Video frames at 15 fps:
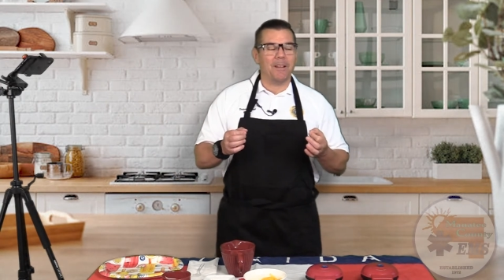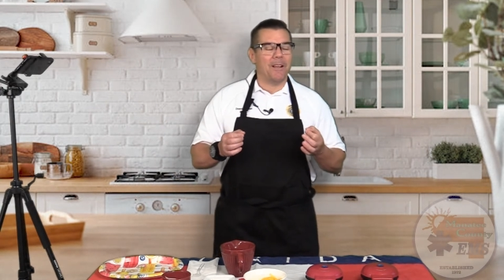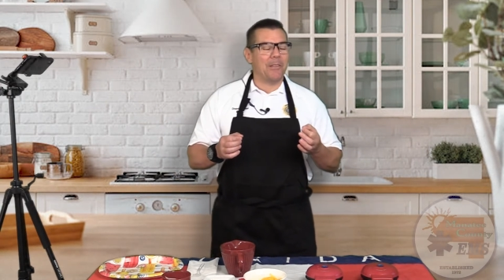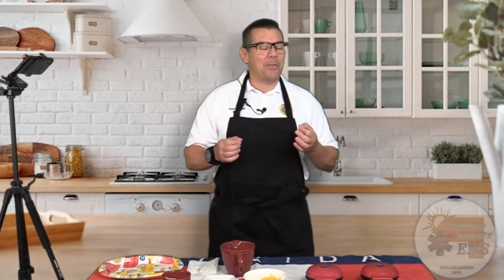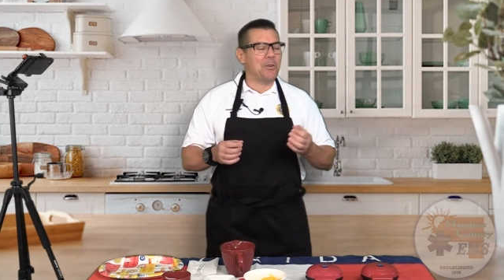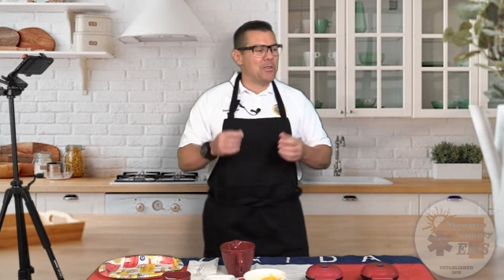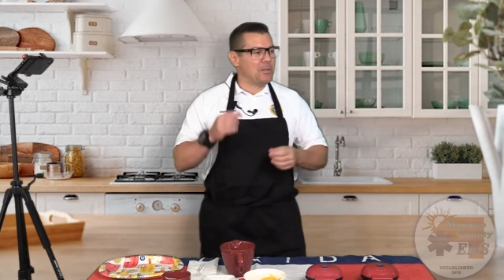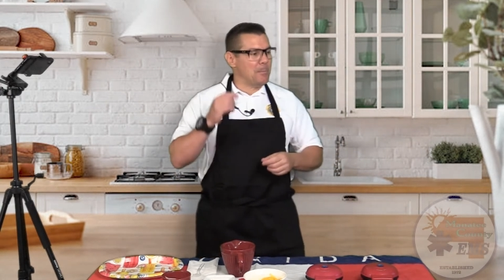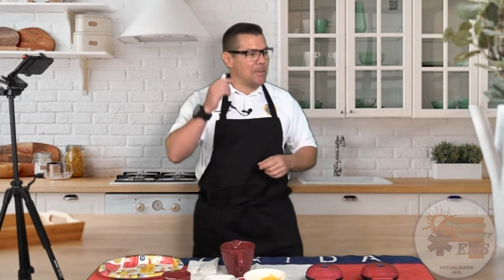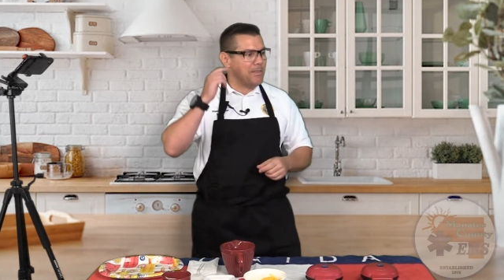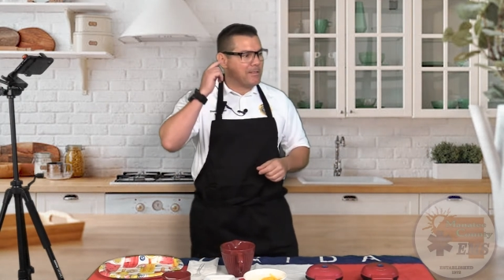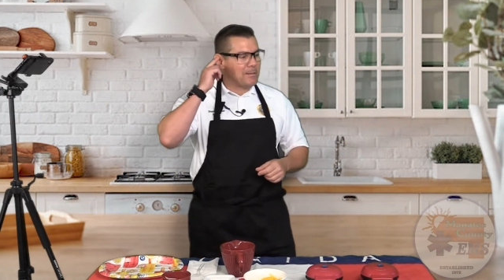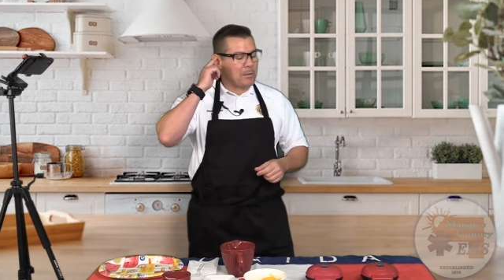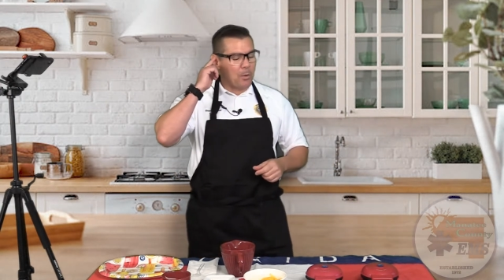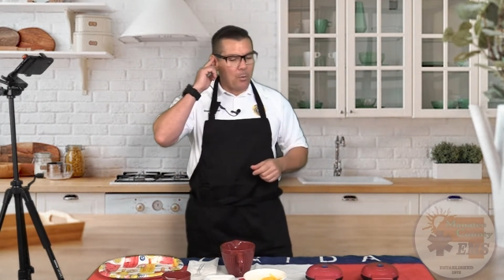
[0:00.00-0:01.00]
There used to be
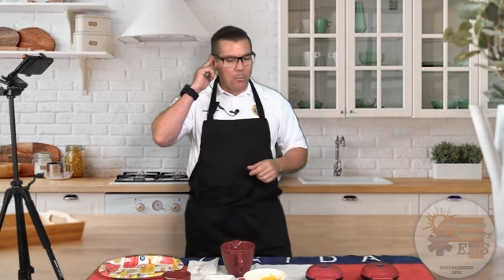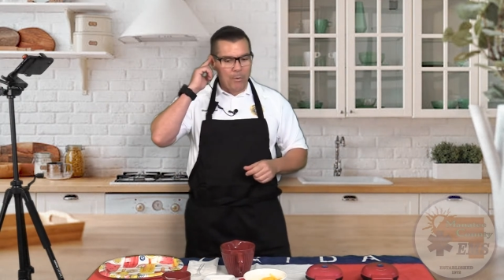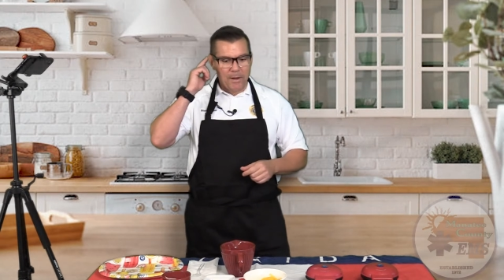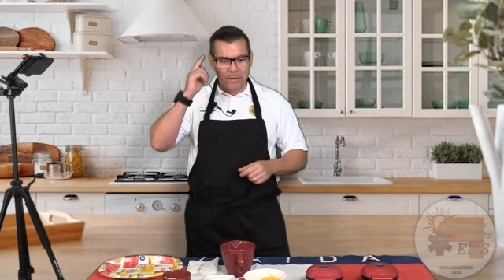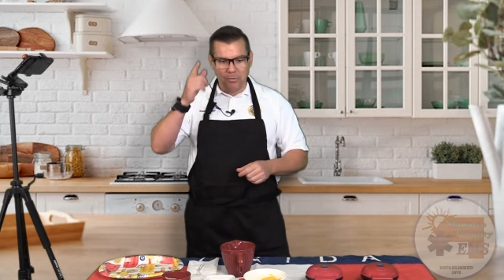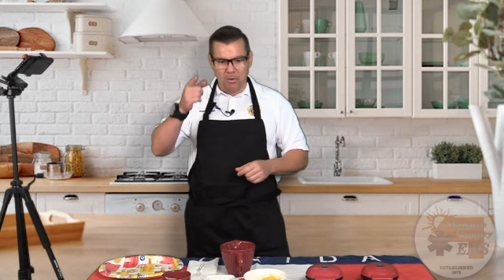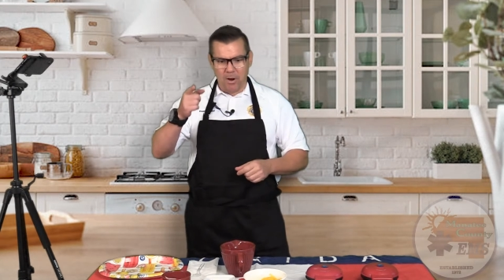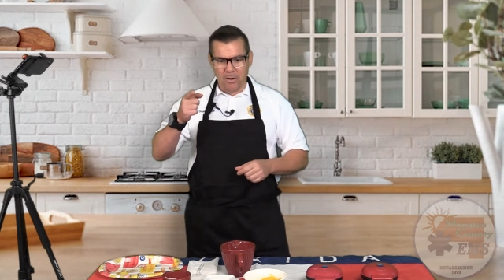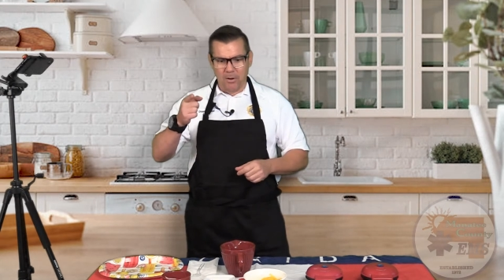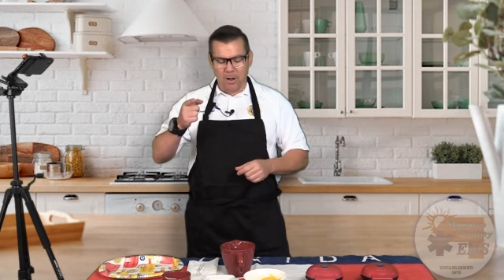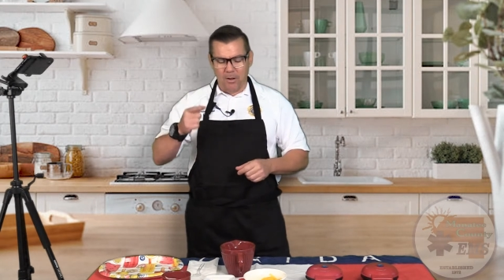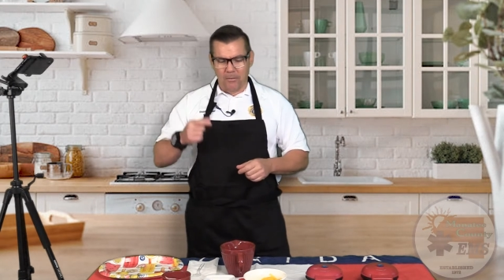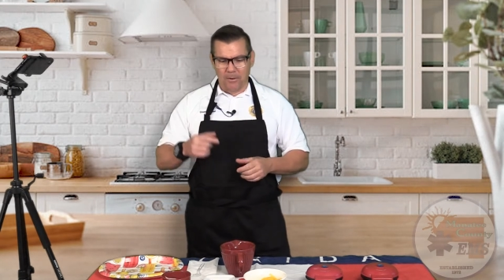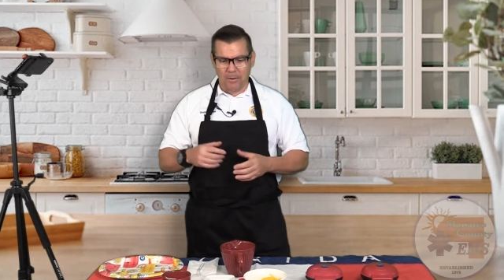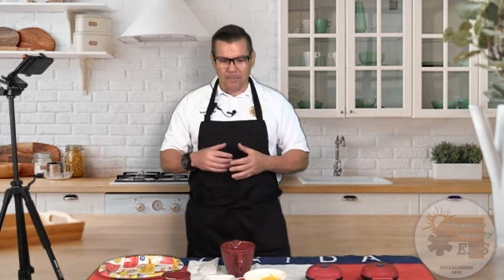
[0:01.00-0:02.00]
this little restaurant
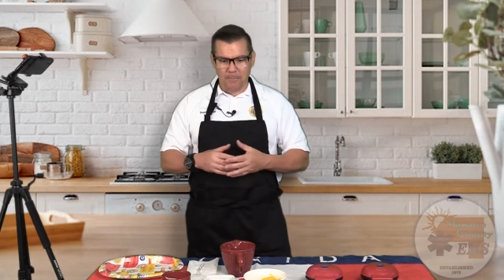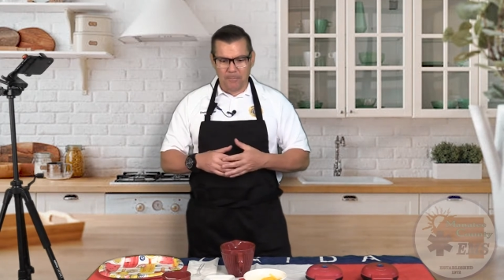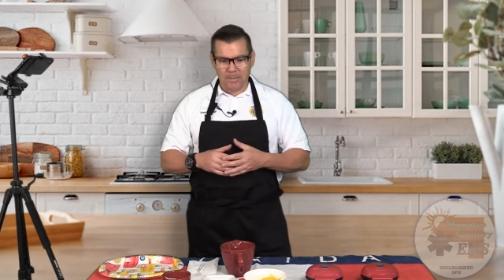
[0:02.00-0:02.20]
off of